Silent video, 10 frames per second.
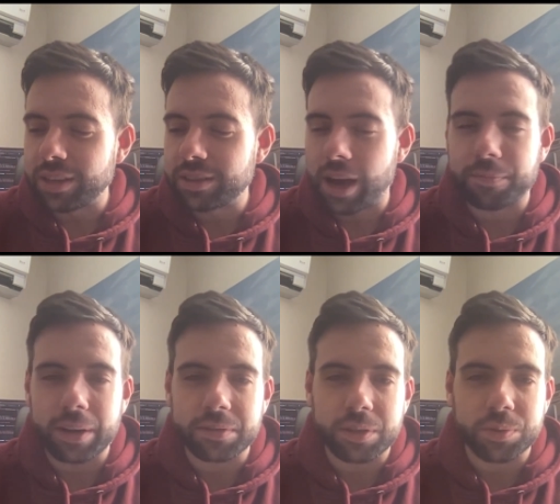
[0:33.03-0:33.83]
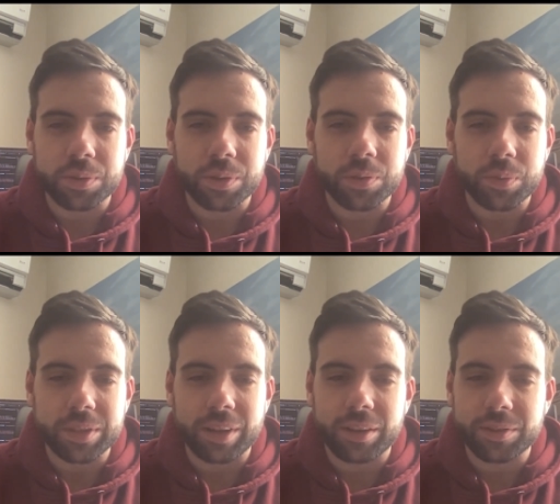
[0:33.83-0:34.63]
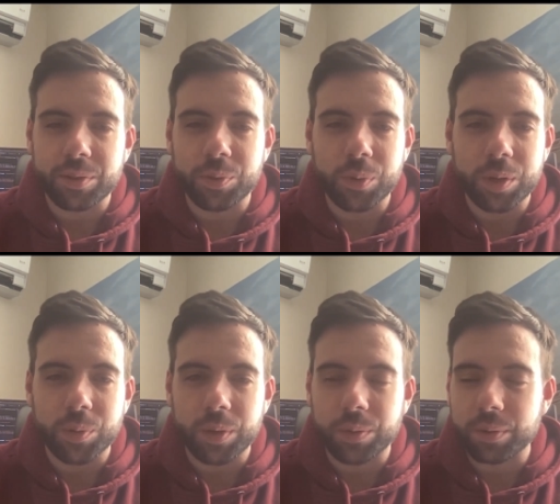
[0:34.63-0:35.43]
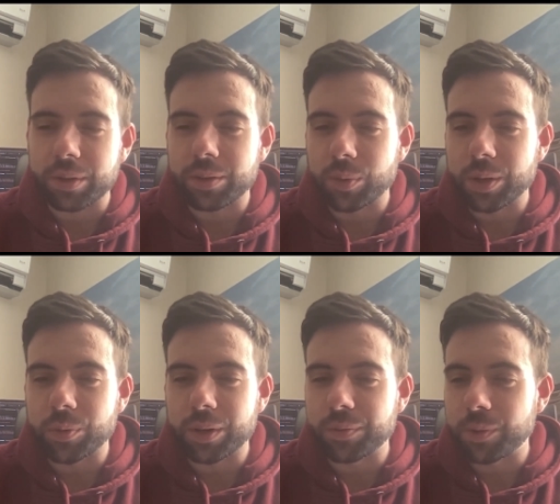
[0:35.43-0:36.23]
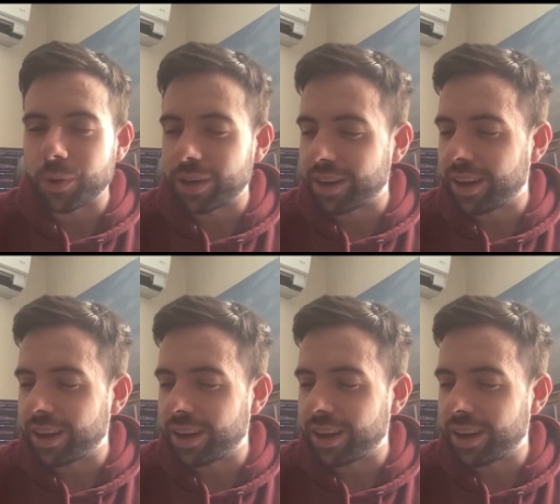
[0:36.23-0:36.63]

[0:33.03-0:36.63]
top 5 search results was also 2023, 2024,